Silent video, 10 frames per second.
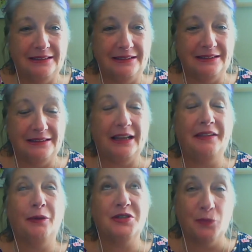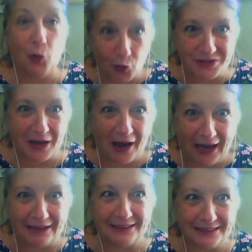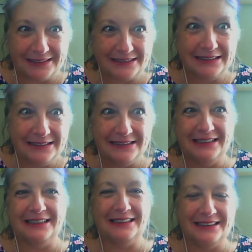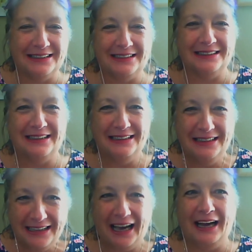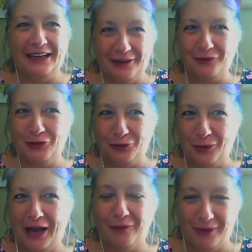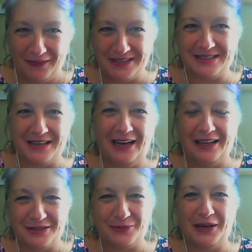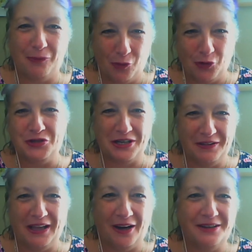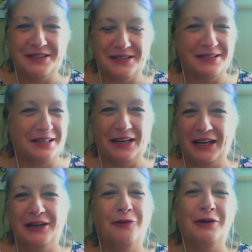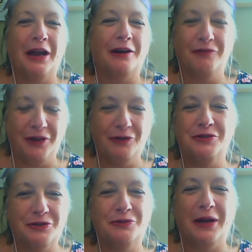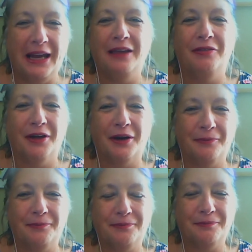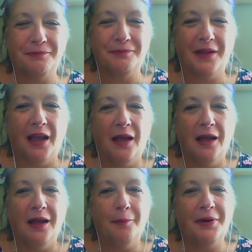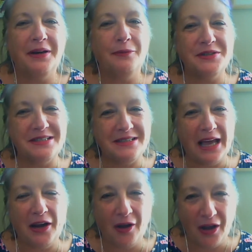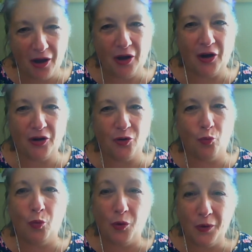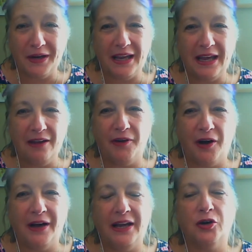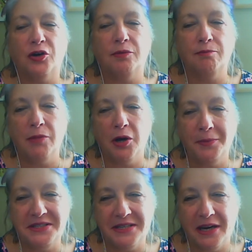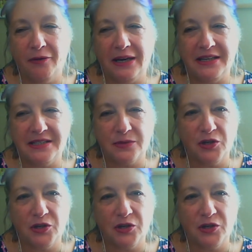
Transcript: Then there was more silence. I don't do well when there's silence when I'm wanting the answers, and I know none of you do either. But it was then I heard, what if I could momentarily switch